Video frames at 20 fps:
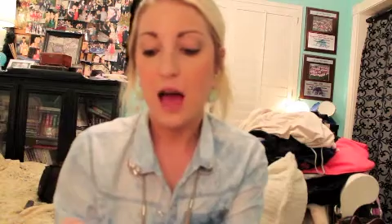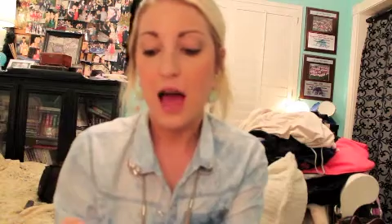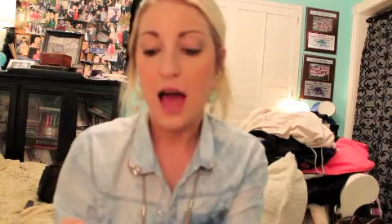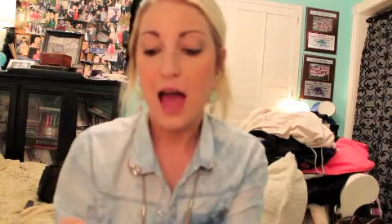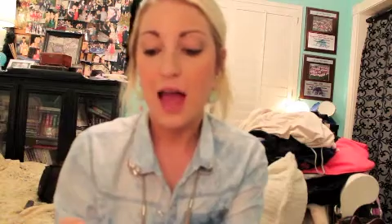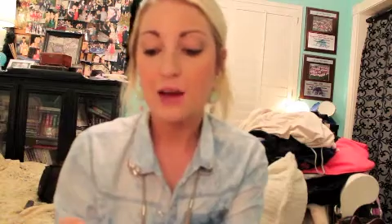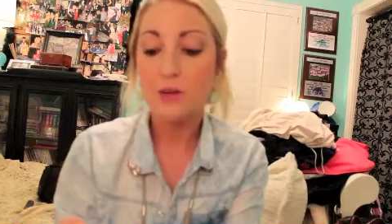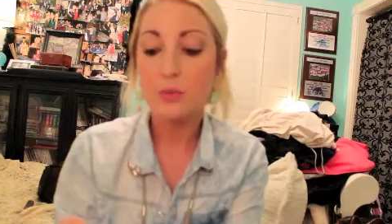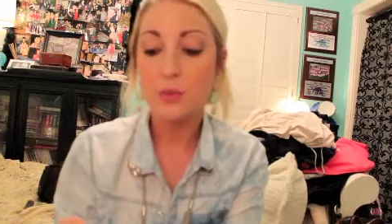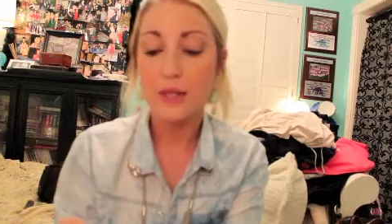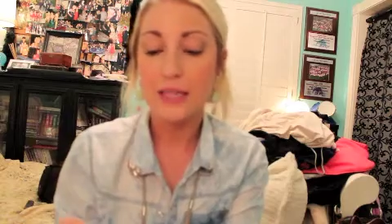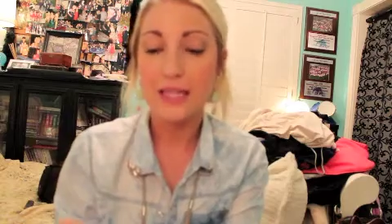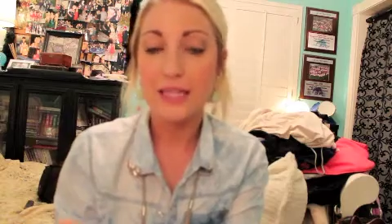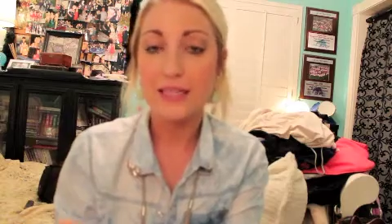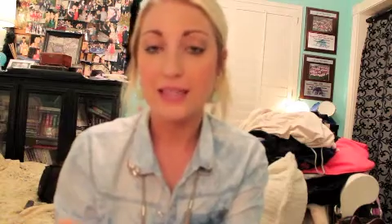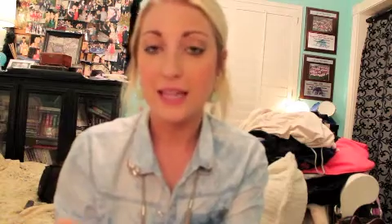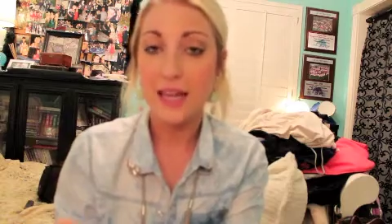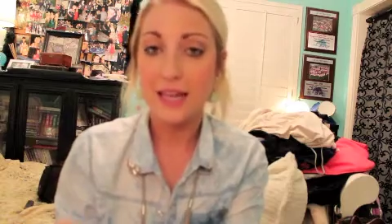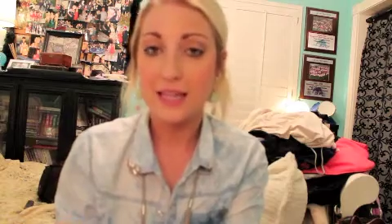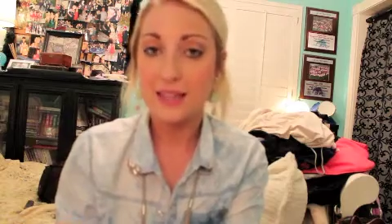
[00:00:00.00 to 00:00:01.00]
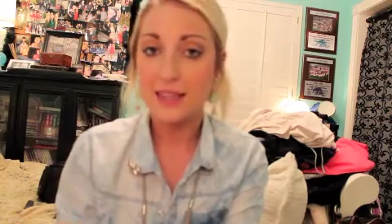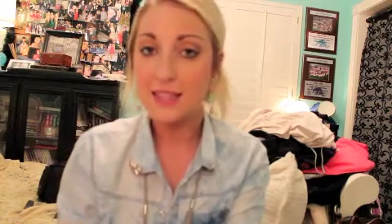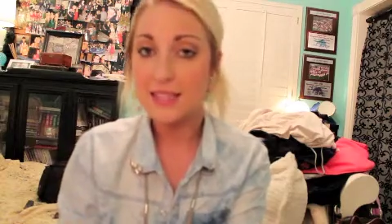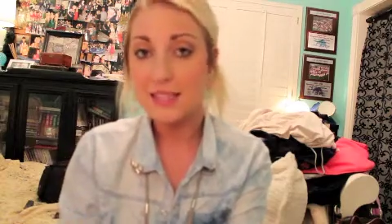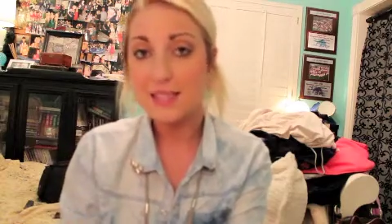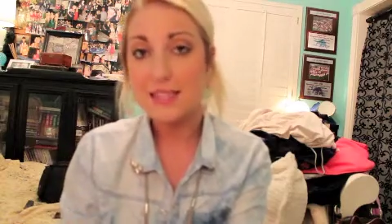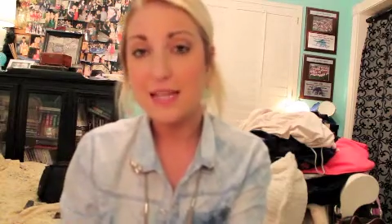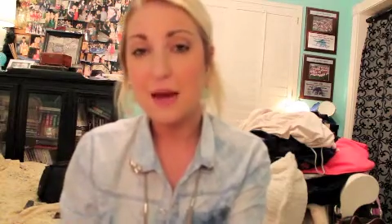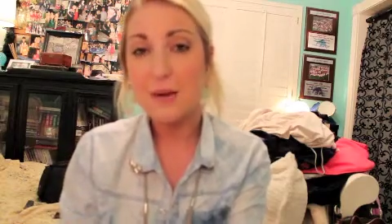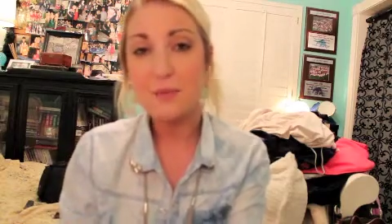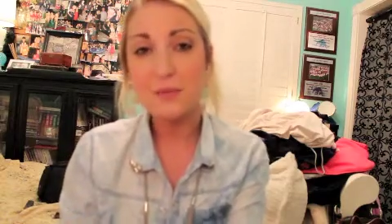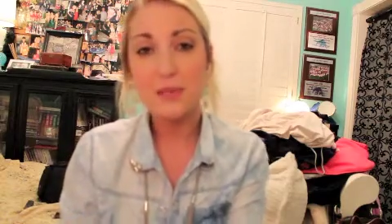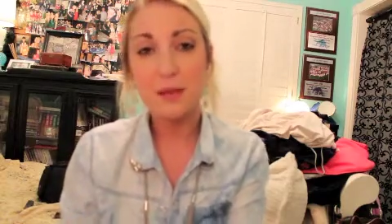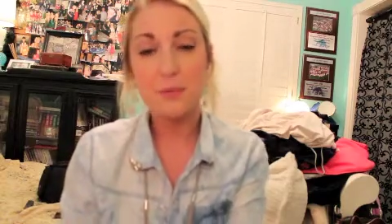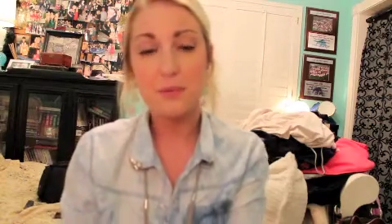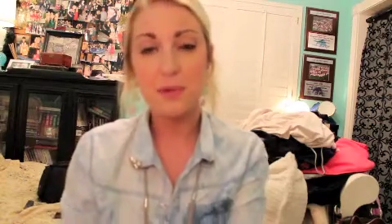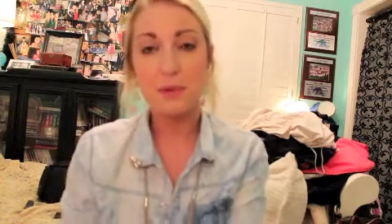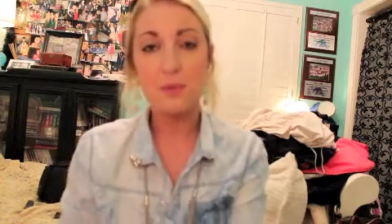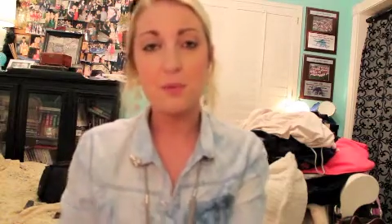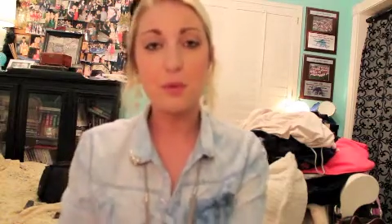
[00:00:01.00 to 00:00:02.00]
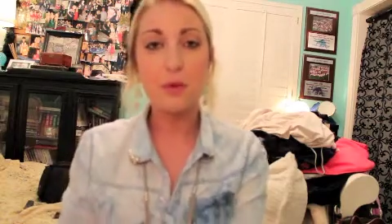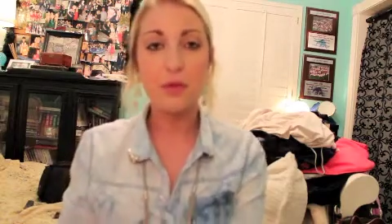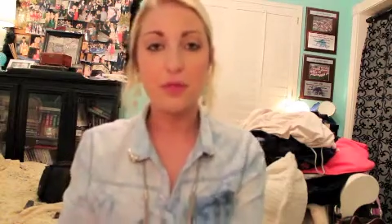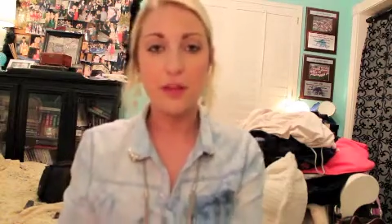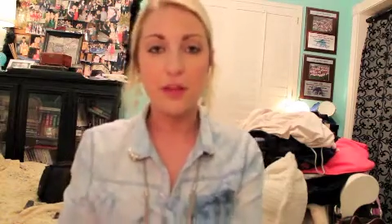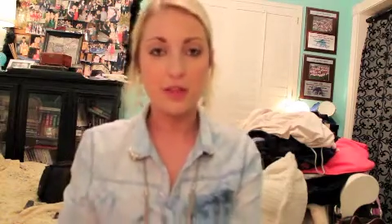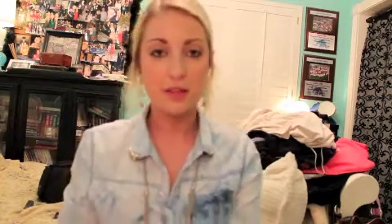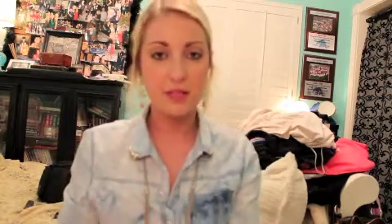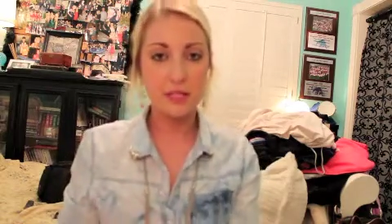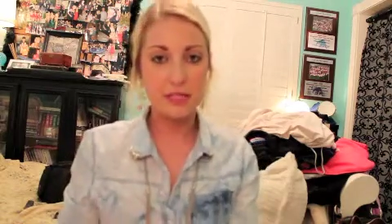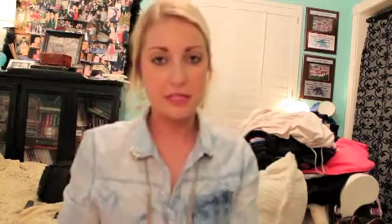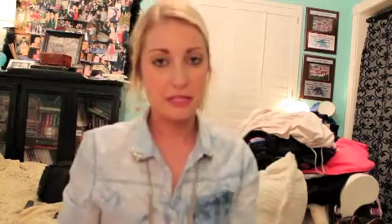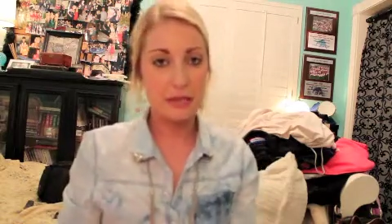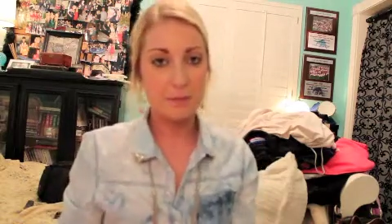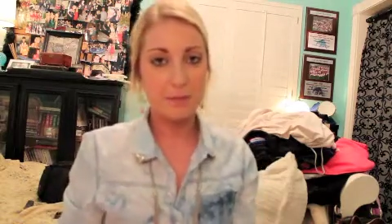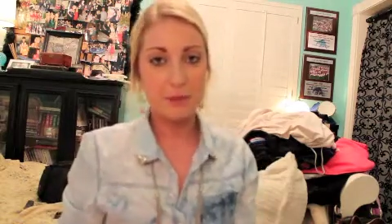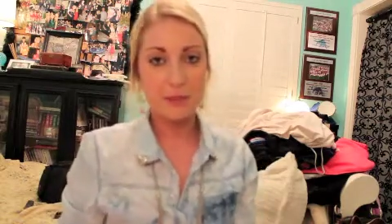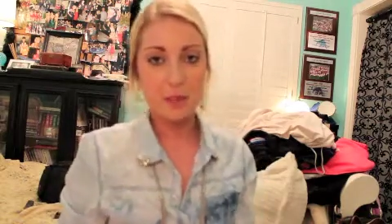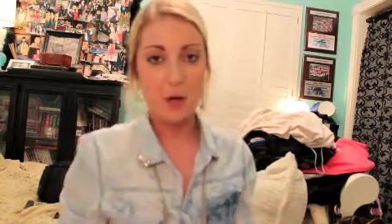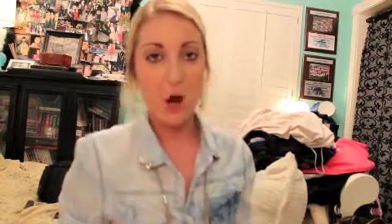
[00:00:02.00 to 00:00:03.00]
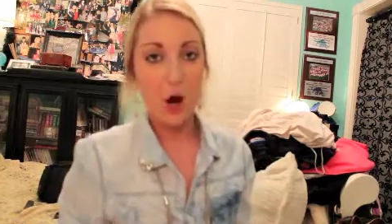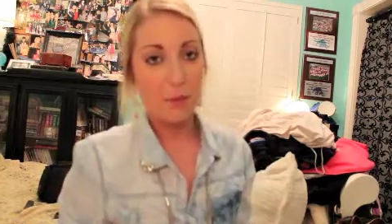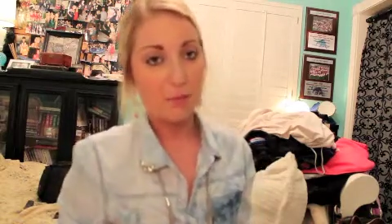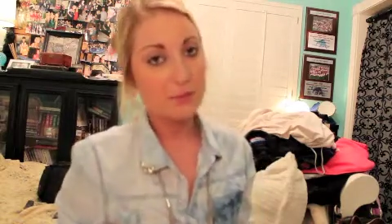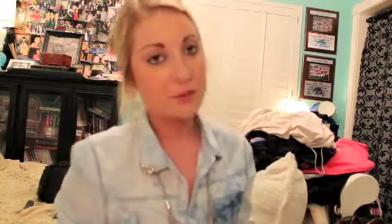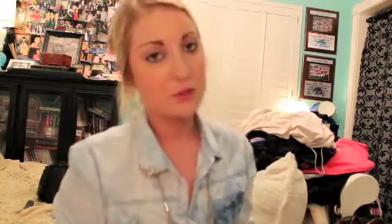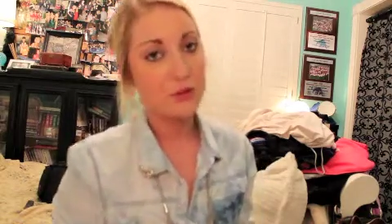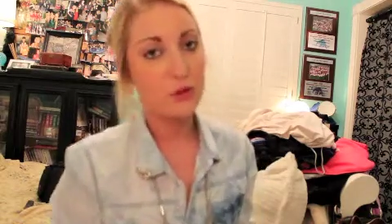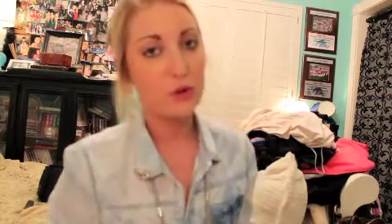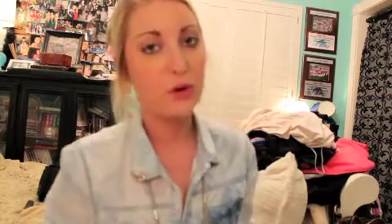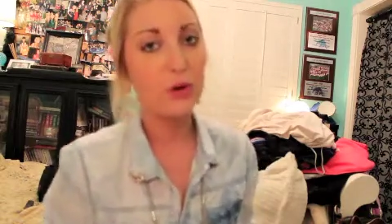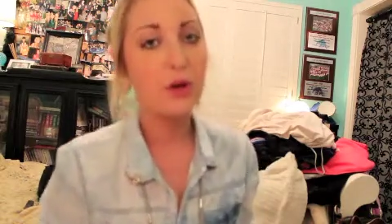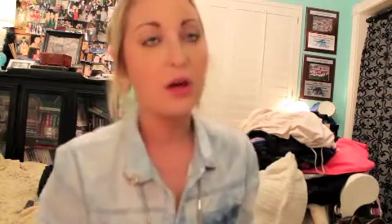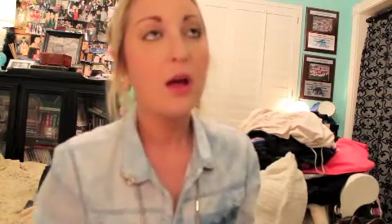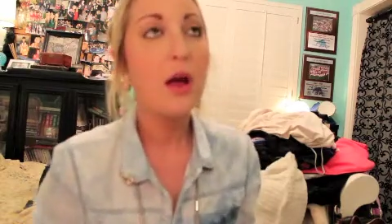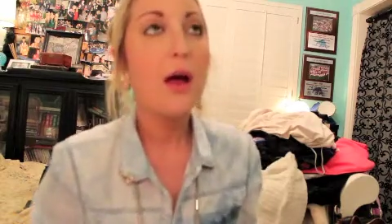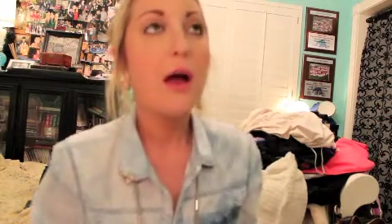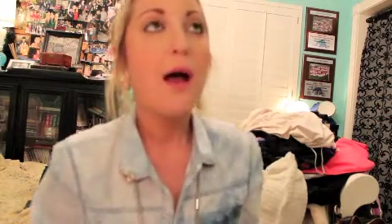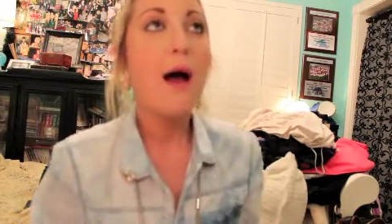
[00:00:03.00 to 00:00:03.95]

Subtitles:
I really like this step. Some people think this step is optional.